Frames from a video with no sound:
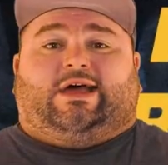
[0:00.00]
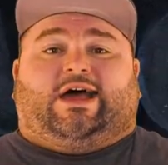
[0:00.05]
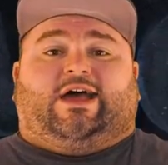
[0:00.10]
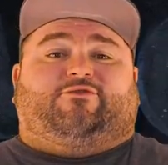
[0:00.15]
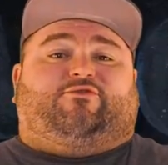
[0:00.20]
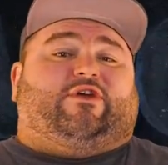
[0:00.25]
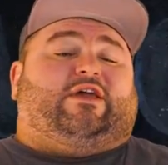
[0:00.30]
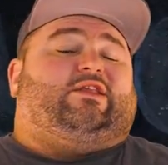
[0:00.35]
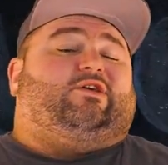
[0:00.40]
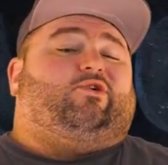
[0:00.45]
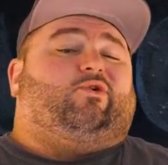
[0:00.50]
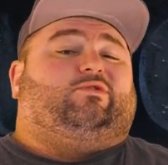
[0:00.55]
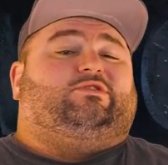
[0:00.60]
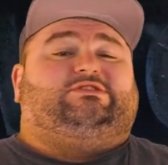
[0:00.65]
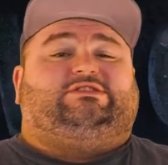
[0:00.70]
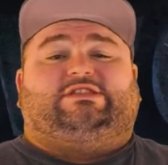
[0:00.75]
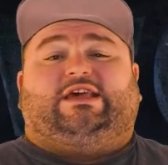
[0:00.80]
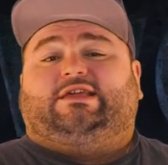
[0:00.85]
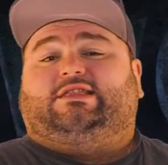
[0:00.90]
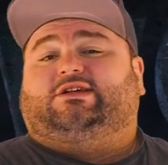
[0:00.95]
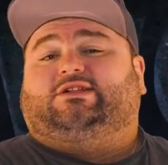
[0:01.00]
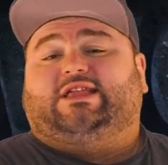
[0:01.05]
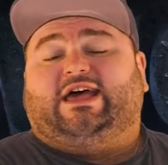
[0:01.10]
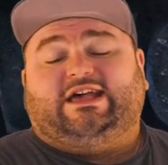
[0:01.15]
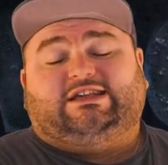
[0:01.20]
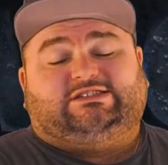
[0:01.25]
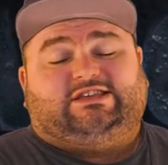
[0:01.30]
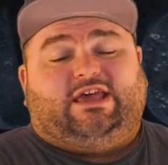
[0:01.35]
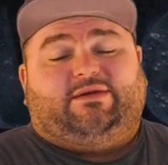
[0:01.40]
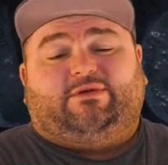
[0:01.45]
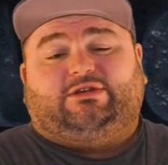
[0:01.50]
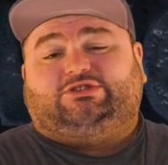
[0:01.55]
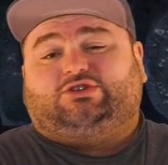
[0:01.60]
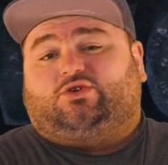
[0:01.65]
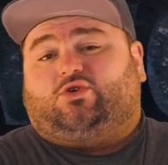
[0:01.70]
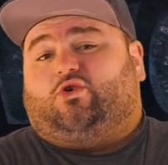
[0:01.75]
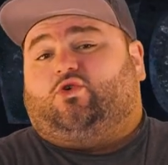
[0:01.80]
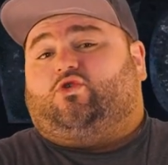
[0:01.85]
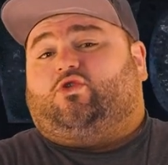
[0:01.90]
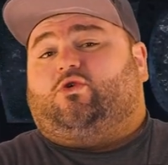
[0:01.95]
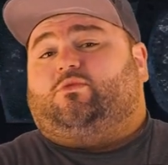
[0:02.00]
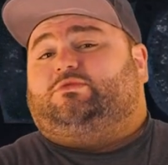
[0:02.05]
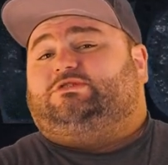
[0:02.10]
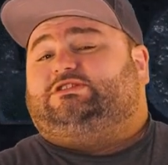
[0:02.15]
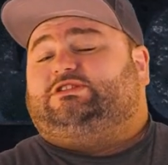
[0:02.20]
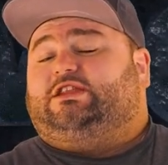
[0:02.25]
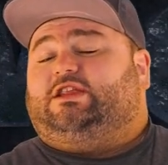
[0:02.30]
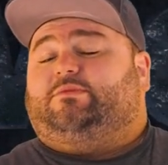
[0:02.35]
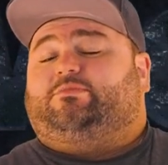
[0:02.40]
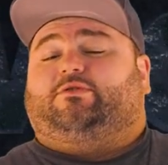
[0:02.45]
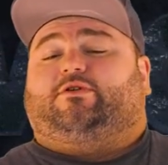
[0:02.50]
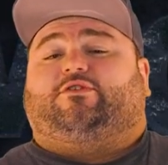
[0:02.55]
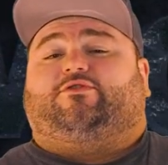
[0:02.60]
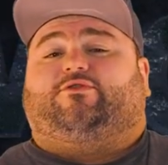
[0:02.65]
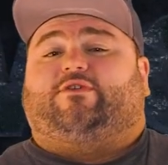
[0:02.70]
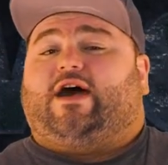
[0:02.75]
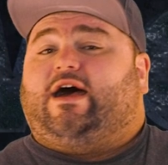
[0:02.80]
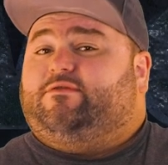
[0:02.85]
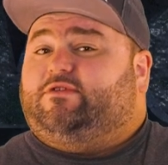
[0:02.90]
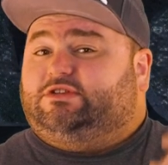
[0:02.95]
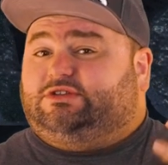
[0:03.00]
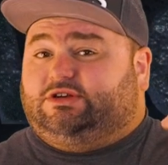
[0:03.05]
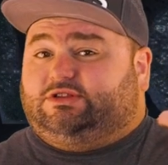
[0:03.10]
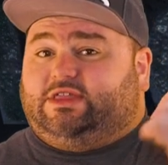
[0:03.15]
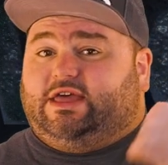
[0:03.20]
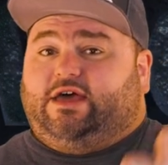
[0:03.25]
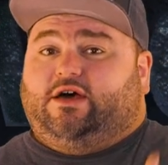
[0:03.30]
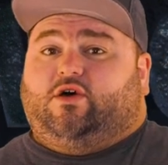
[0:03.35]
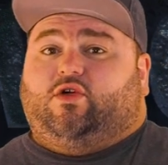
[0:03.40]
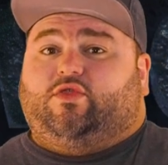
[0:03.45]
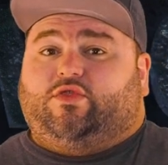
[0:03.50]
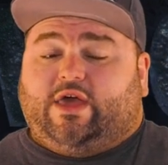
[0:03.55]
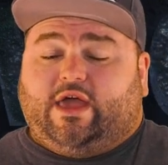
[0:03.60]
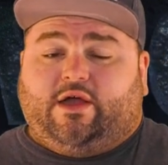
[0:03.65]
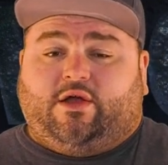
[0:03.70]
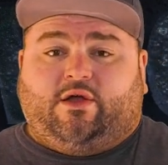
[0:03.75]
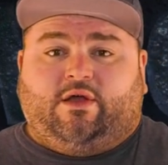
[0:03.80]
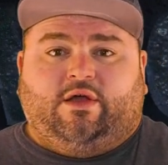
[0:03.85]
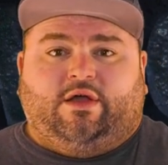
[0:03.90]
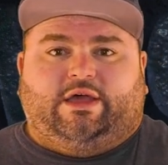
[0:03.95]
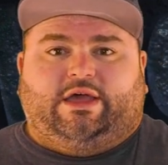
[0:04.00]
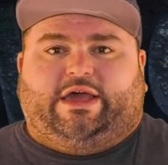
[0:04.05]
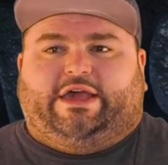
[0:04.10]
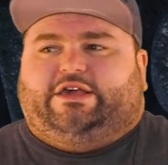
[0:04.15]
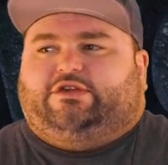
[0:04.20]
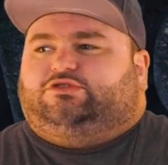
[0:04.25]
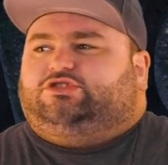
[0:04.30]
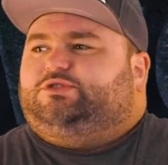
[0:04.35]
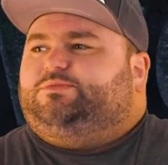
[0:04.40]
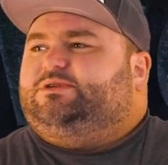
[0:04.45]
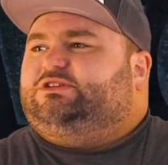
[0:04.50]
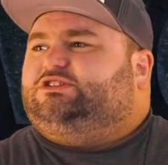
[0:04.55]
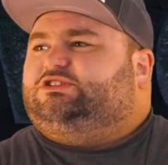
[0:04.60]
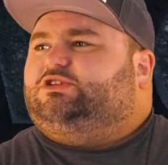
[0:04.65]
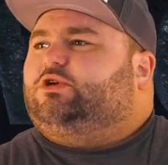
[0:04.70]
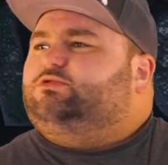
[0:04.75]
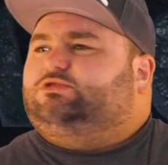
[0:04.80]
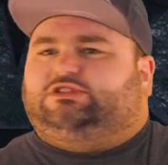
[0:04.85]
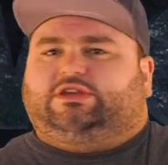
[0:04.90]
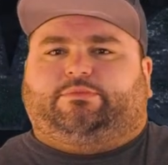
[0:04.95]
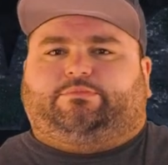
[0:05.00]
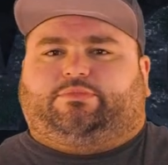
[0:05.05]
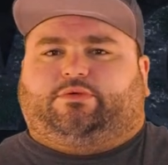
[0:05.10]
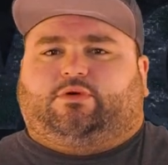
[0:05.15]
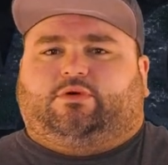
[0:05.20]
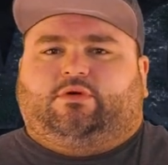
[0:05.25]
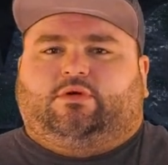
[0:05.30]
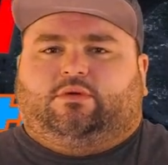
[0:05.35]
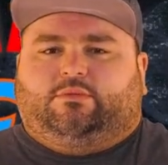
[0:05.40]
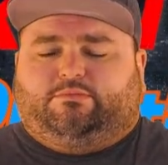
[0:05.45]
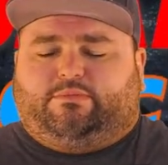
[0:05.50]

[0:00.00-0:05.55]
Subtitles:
I faded Golden State in the last game. I took Oklahoma City +5. I took the L there. It used to be so simple.